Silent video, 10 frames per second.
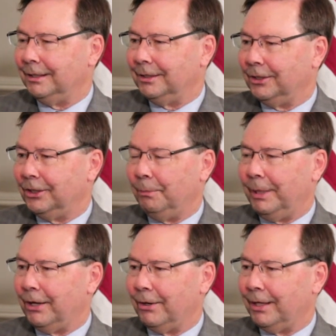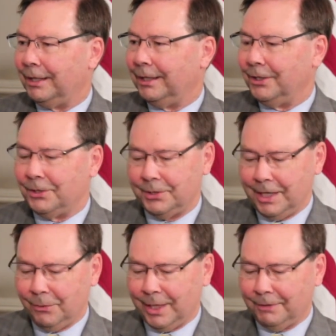comparing its
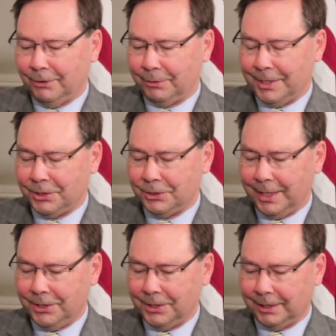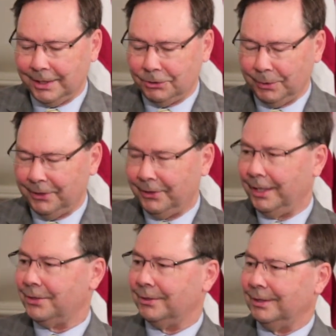statewide voter registration list with
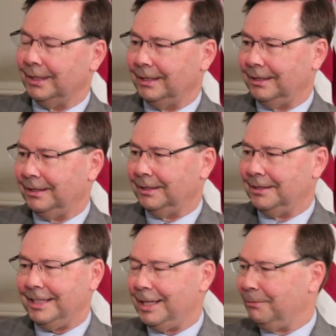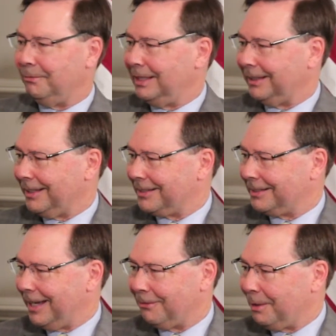its DMV
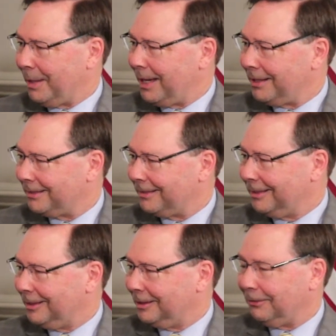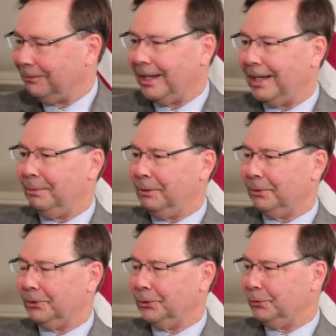list every month to find
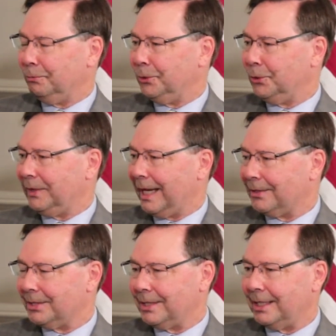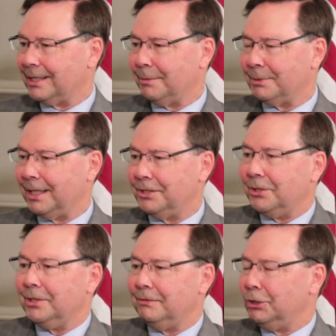people who've moved out of the state. Some states
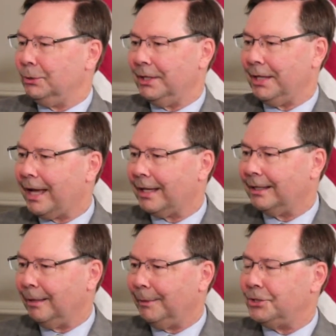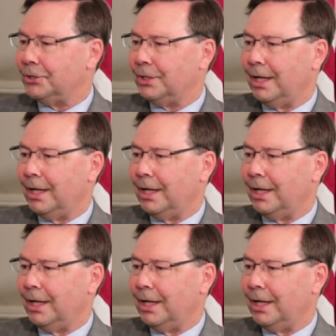aren't even doing that. I mean, it's just